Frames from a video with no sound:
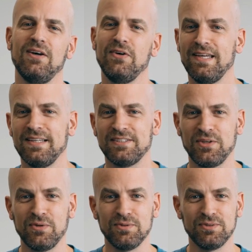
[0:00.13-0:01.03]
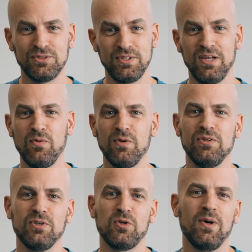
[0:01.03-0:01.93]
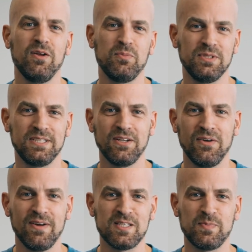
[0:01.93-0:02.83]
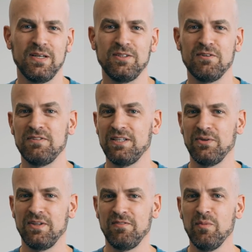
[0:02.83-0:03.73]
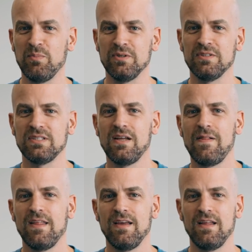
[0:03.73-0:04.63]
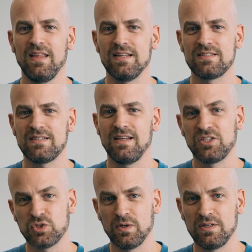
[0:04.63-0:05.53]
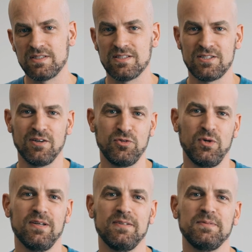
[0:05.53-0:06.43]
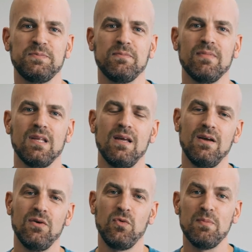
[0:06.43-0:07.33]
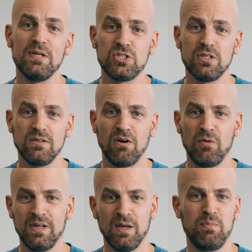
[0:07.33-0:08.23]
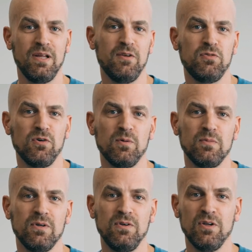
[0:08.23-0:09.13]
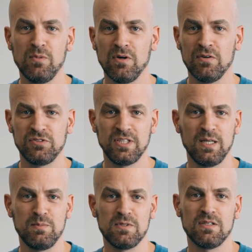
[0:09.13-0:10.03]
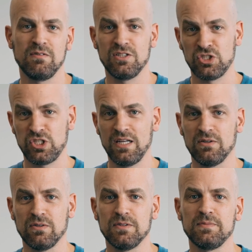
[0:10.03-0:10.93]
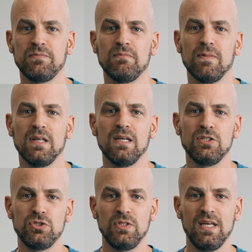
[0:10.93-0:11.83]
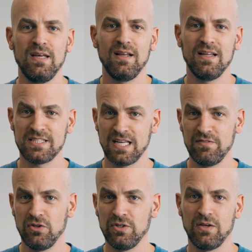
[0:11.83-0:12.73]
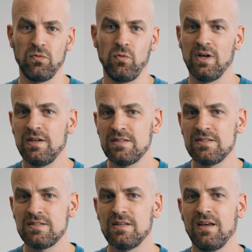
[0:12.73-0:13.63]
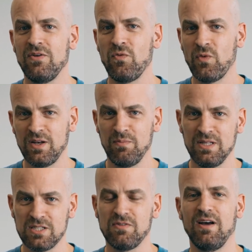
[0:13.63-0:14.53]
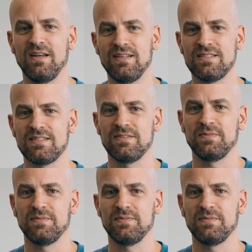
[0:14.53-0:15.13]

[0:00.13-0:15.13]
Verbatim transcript: Okay, so today we want to talk about a particular aspect of vehicle development, and that's electronics and software. We mentioned our Omega platform a number of times on this channel. Today, let's have a look at what it is and what it means for Atlis.